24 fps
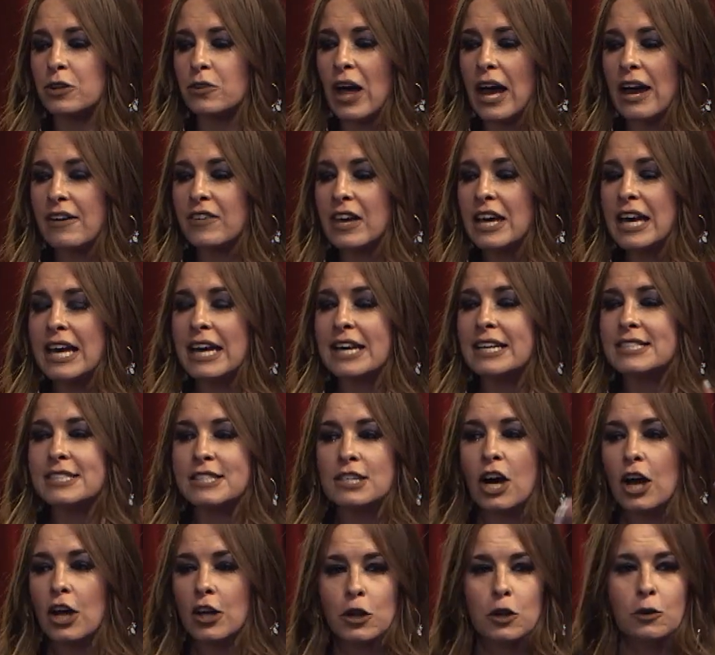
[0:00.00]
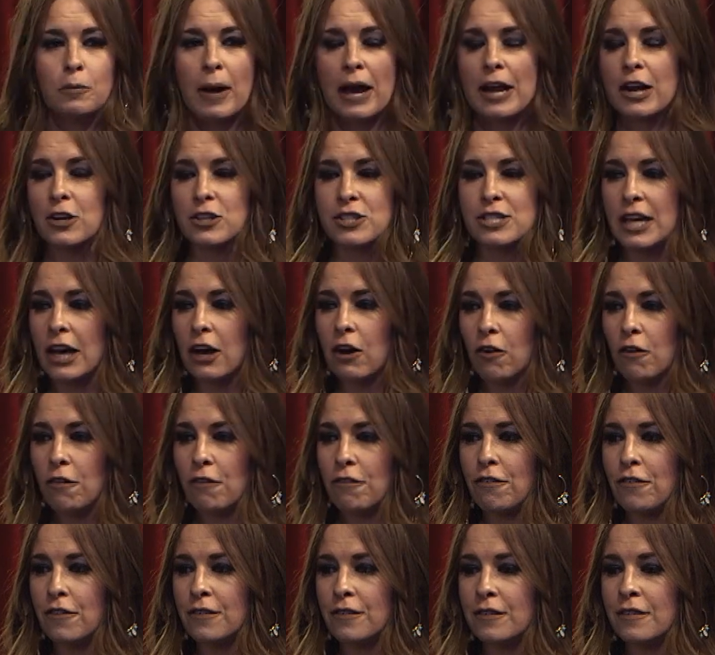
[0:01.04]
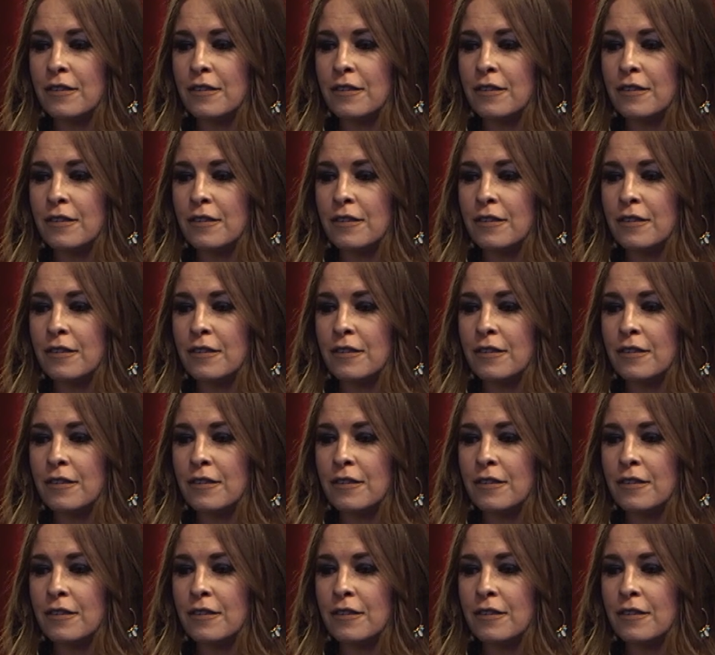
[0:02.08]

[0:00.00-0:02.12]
life is not you by yourself.